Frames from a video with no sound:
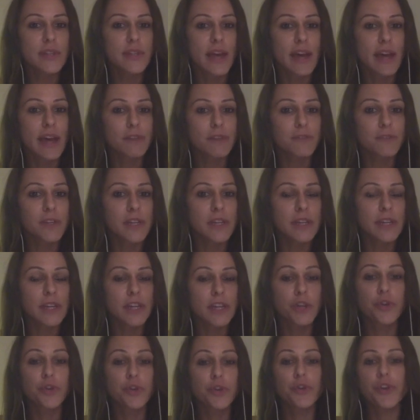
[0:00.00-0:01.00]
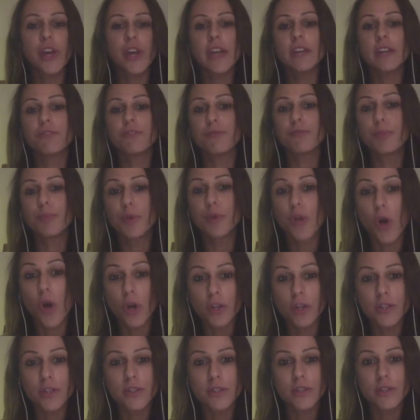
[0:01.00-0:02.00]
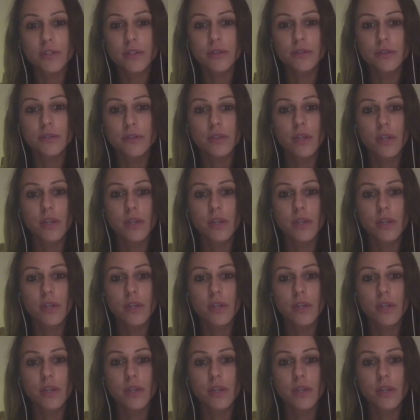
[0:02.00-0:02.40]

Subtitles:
having creative blocks,